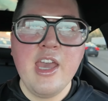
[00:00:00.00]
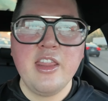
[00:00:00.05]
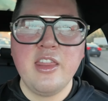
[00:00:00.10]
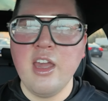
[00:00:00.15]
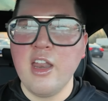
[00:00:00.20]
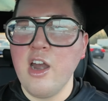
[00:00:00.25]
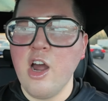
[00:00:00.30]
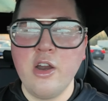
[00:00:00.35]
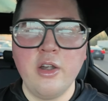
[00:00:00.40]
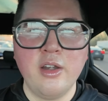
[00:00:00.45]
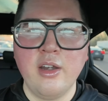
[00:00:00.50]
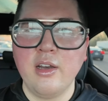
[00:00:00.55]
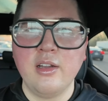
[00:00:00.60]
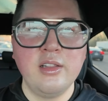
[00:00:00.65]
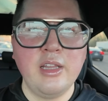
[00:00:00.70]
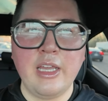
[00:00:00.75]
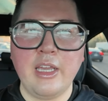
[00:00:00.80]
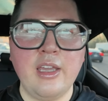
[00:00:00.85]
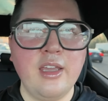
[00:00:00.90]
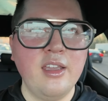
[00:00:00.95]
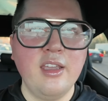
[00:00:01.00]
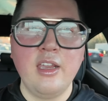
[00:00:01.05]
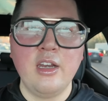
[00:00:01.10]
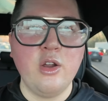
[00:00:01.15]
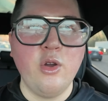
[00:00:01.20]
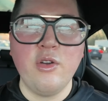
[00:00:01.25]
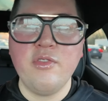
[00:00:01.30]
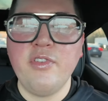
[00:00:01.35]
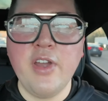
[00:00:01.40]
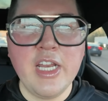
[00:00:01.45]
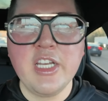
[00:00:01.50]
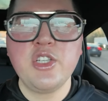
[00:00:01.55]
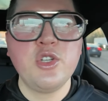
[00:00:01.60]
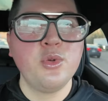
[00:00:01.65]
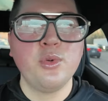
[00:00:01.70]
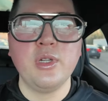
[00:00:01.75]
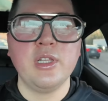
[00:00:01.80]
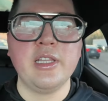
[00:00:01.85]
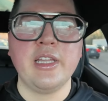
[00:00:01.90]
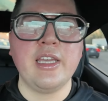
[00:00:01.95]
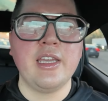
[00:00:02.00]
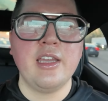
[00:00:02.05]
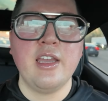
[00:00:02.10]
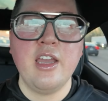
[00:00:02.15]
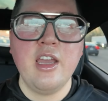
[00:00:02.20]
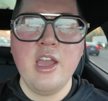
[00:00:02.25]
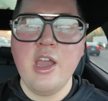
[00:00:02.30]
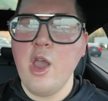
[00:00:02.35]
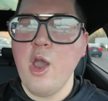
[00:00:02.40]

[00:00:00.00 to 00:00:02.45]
then on like, you know, eventually